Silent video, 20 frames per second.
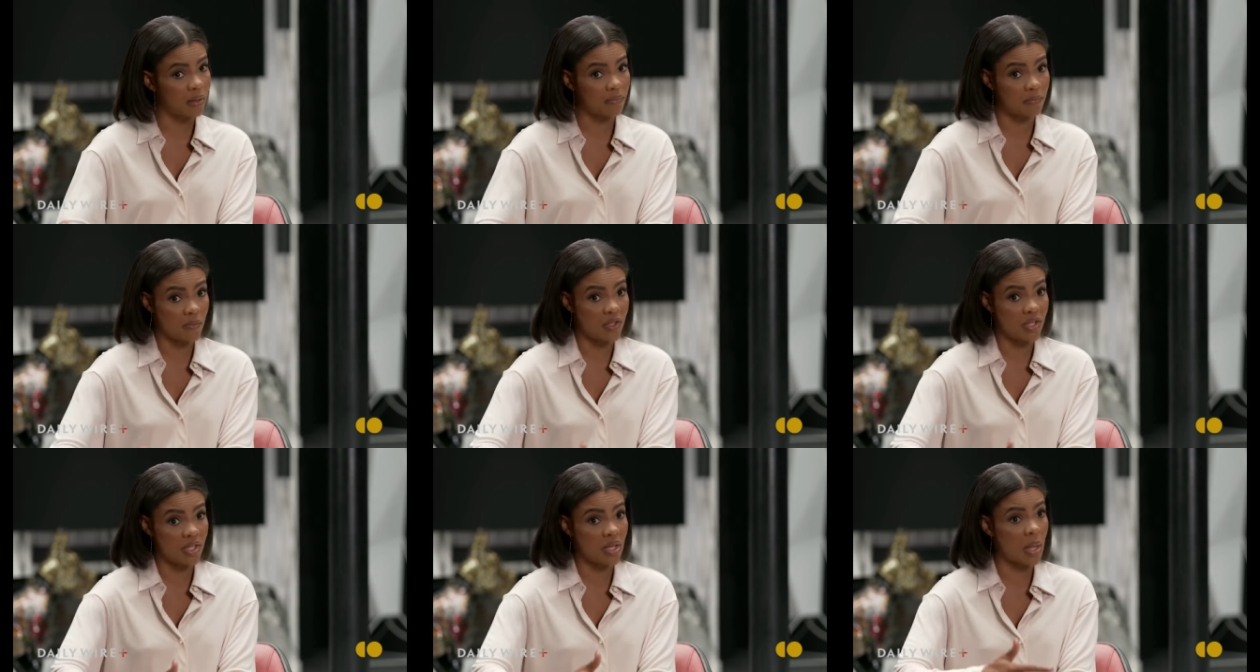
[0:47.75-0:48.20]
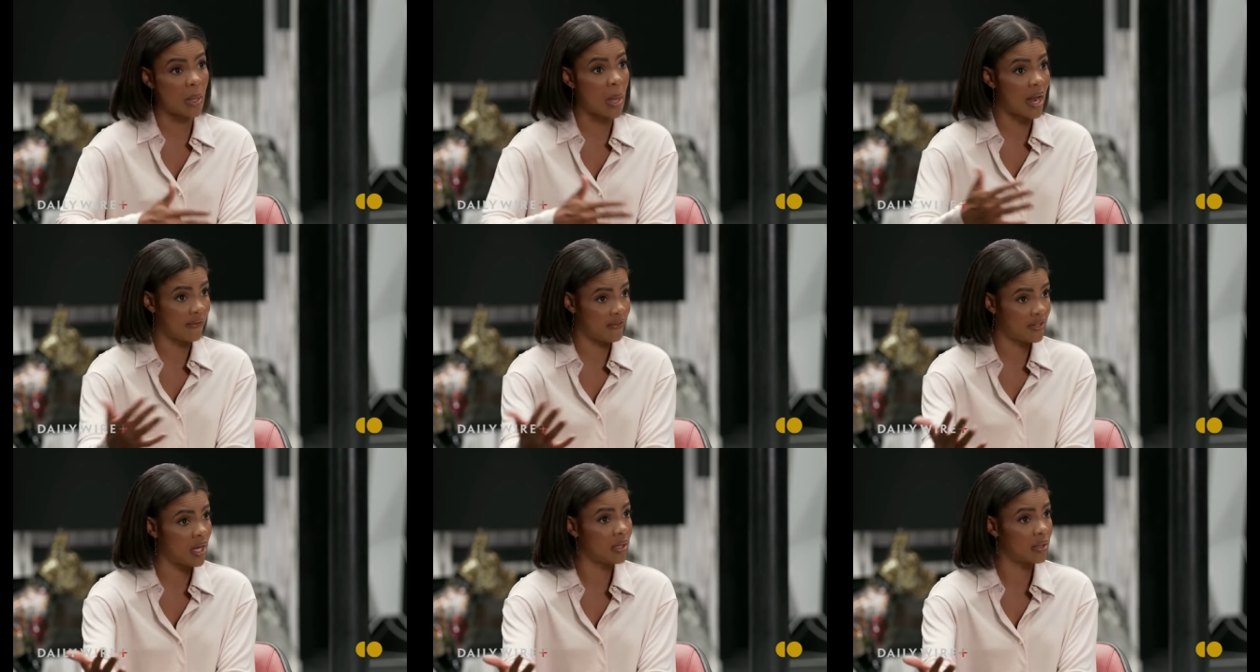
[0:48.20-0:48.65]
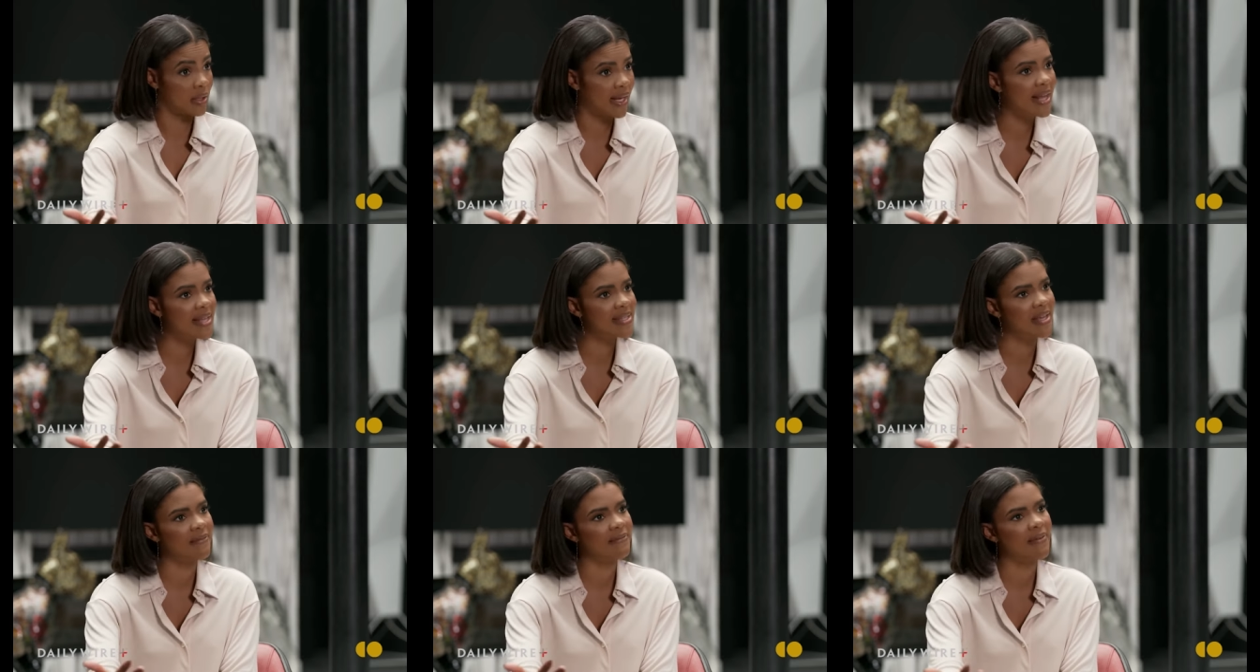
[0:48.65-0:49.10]
of a lot of young
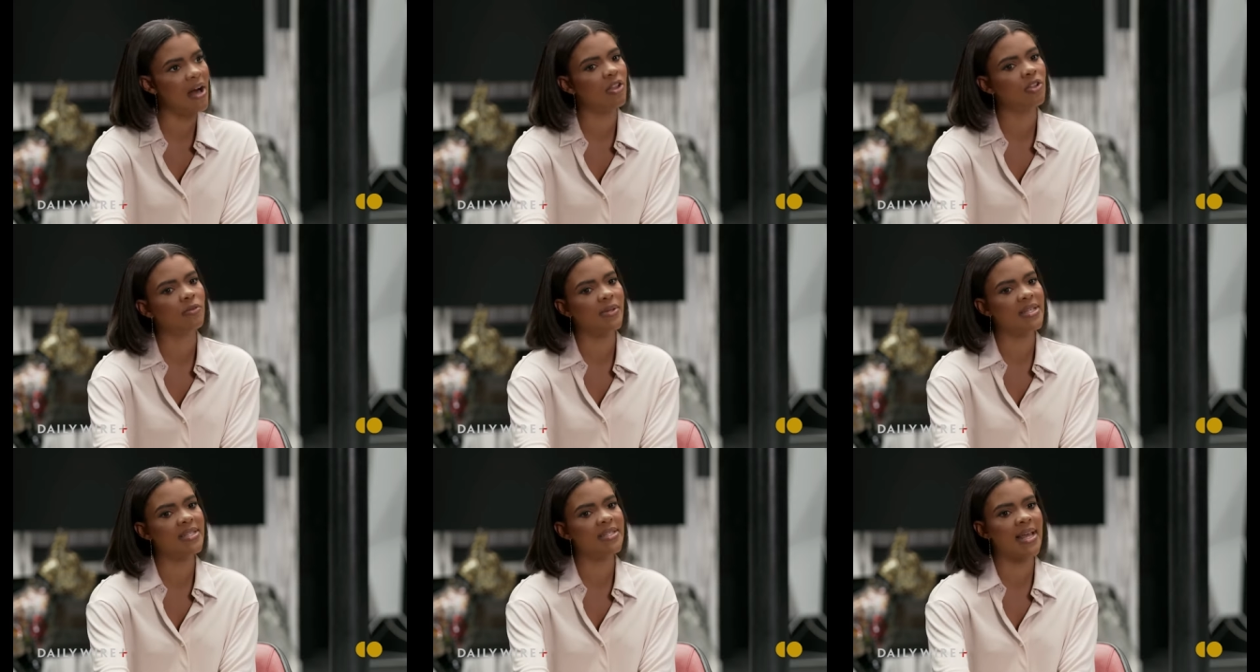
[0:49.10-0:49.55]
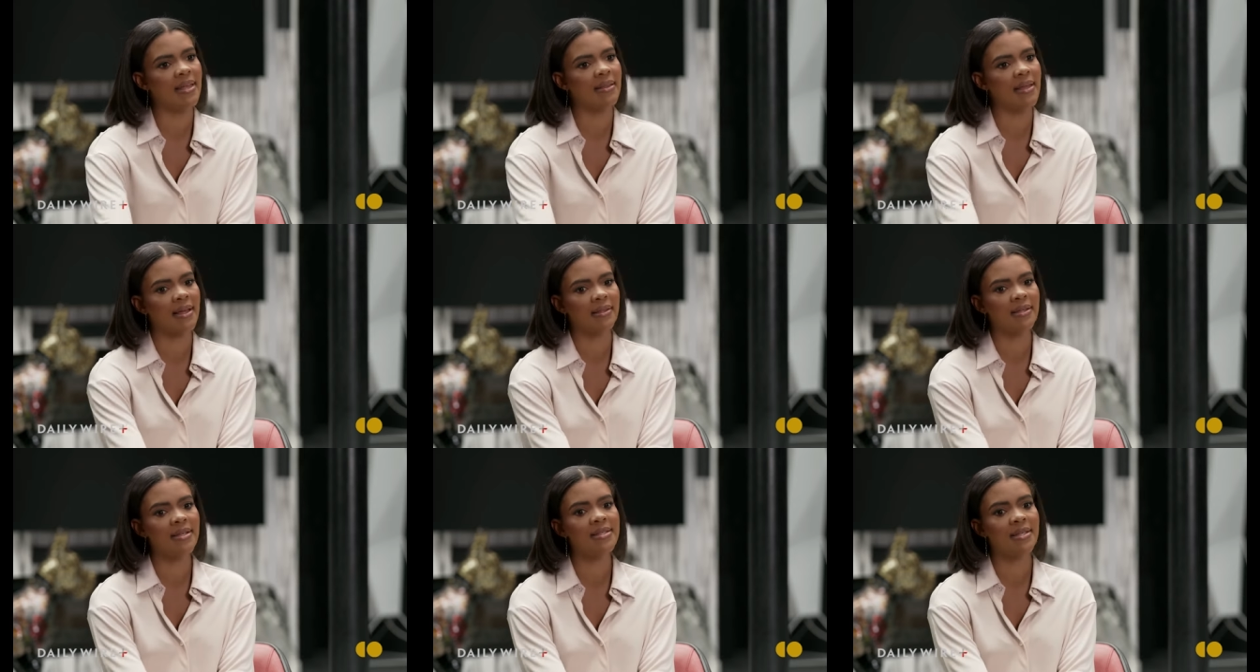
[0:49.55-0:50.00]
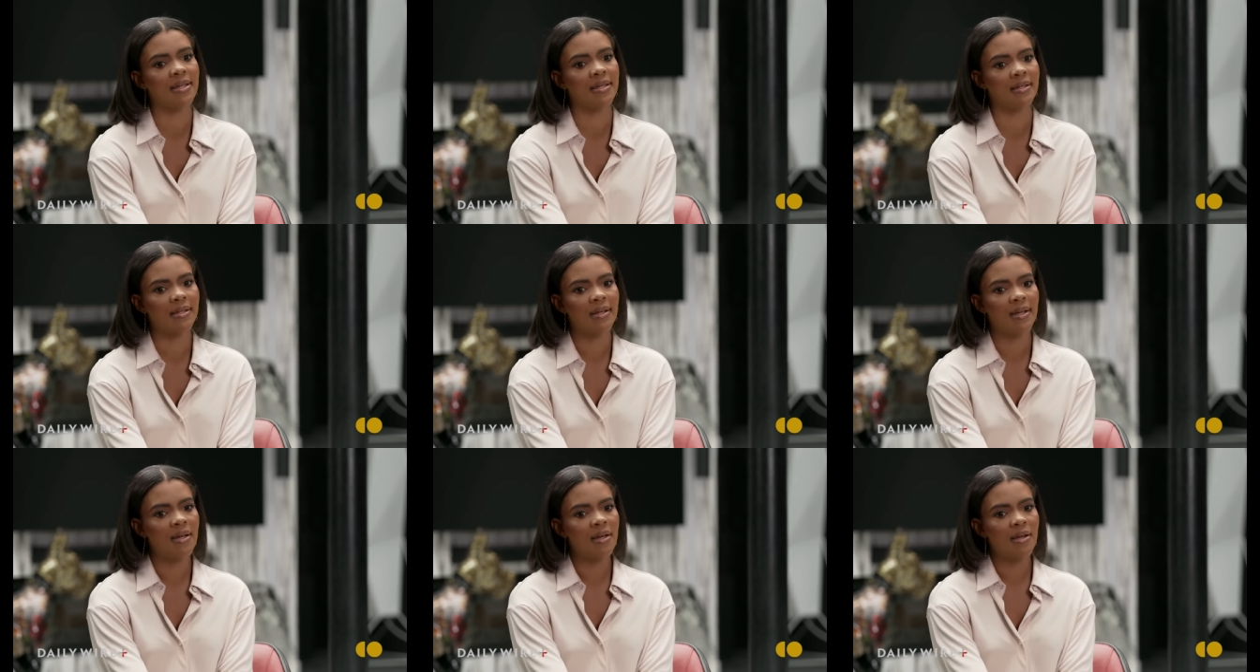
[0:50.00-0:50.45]
ladies that follow me say like,
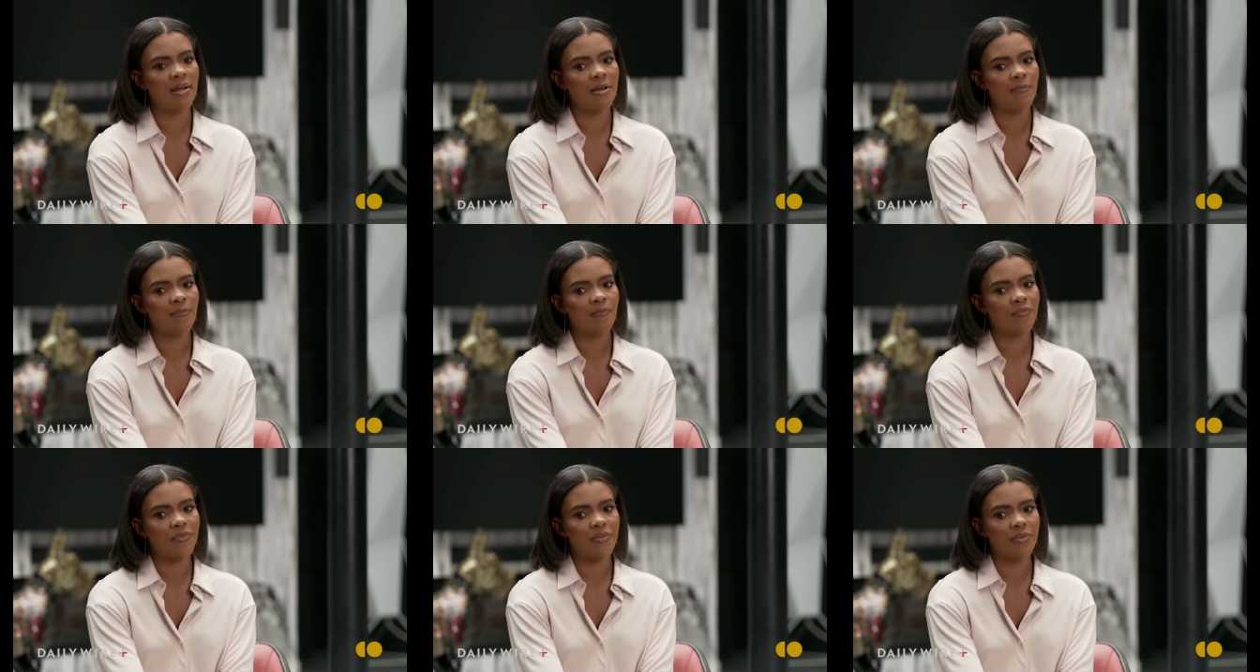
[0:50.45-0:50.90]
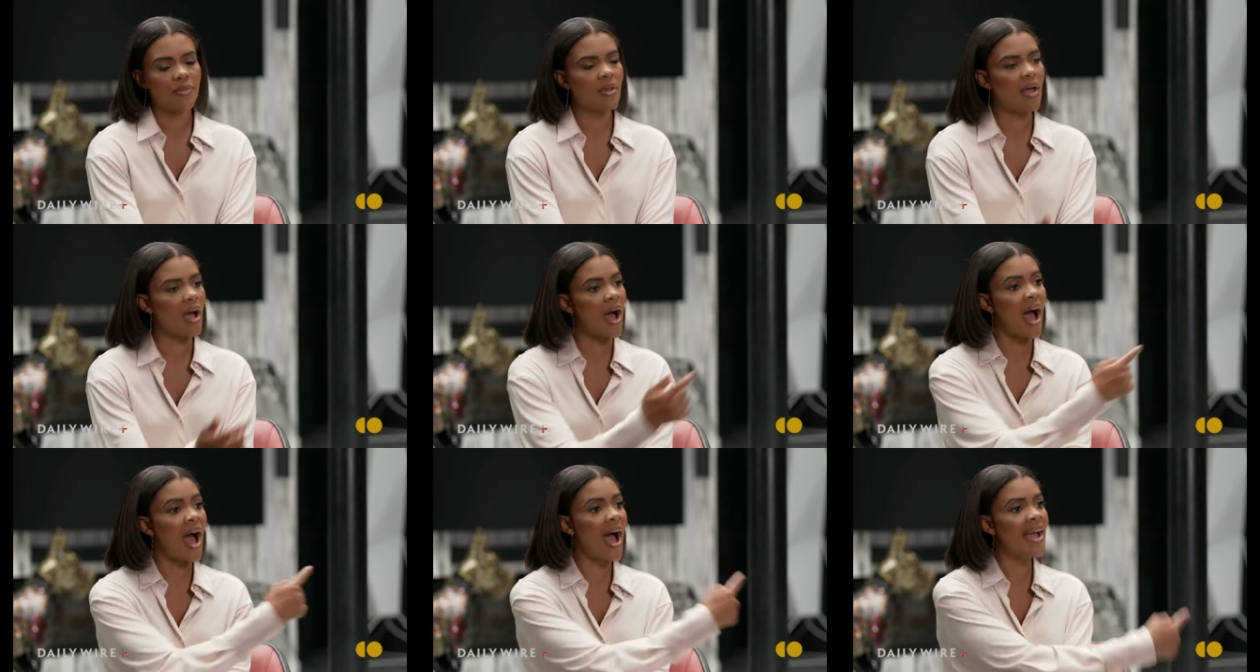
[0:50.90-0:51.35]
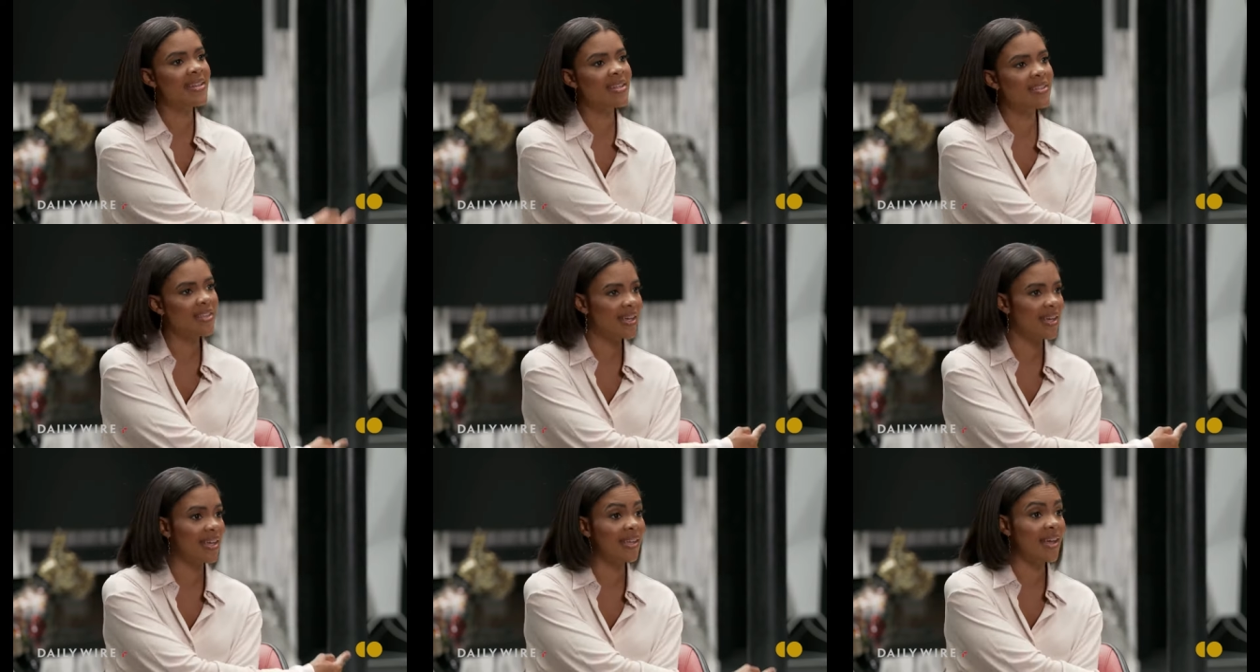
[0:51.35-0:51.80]
listen, I
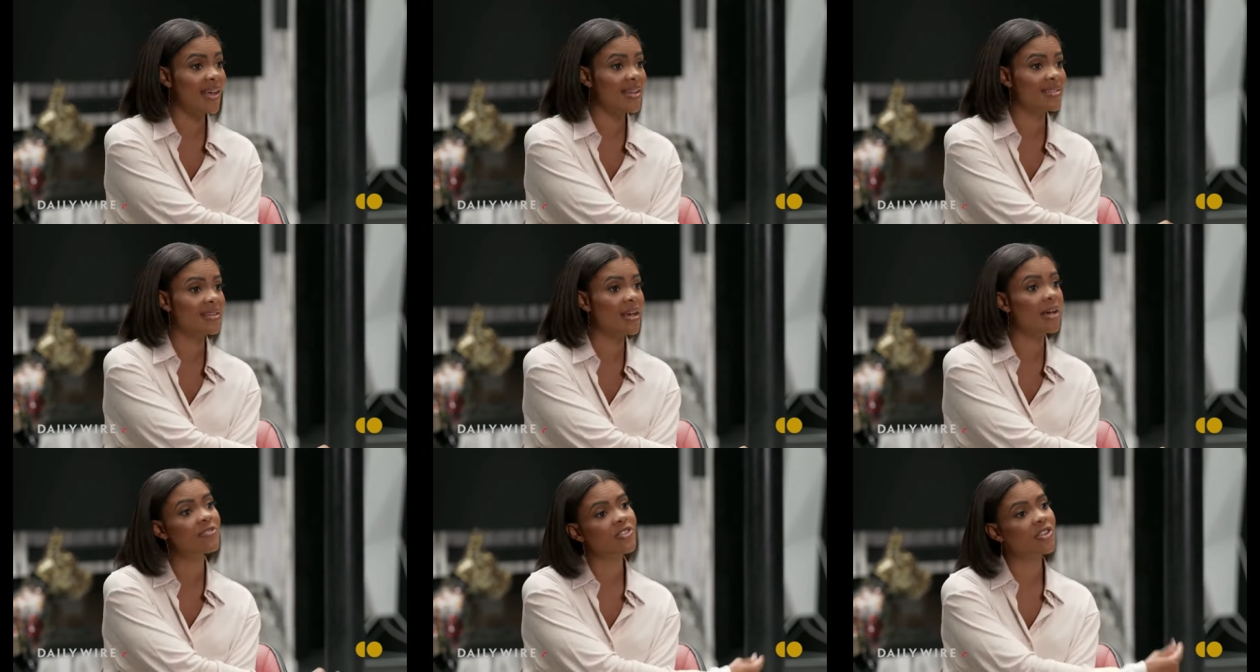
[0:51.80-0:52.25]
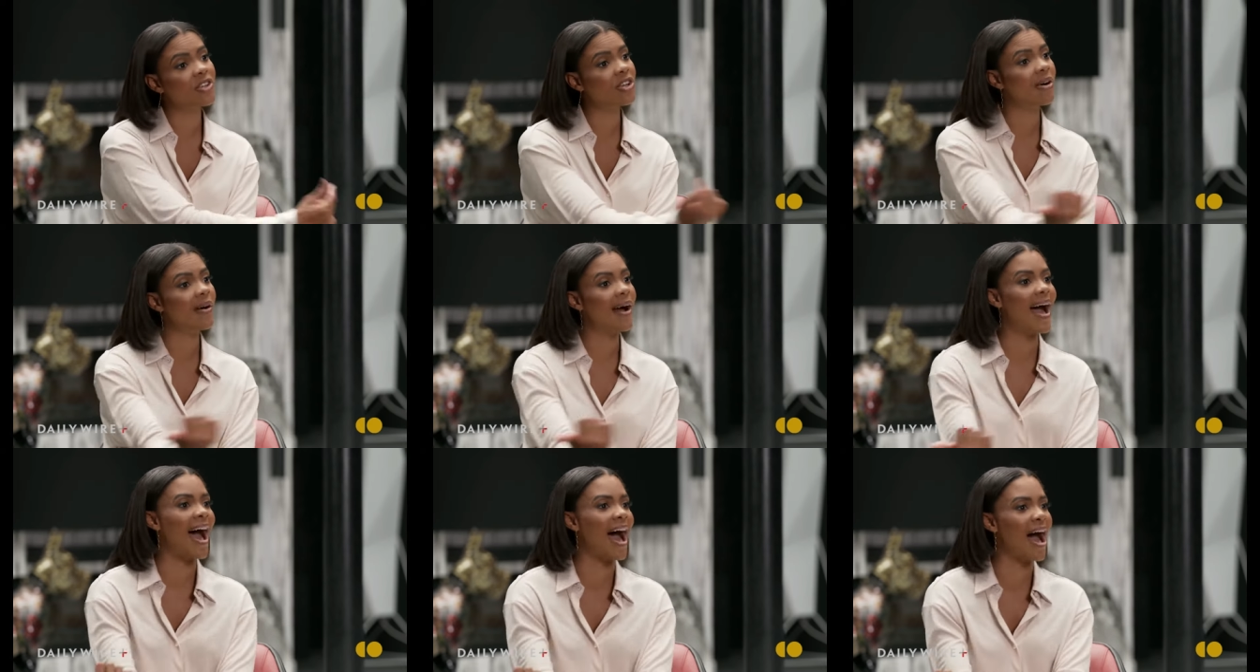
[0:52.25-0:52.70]
did the idiot stuff, so you don't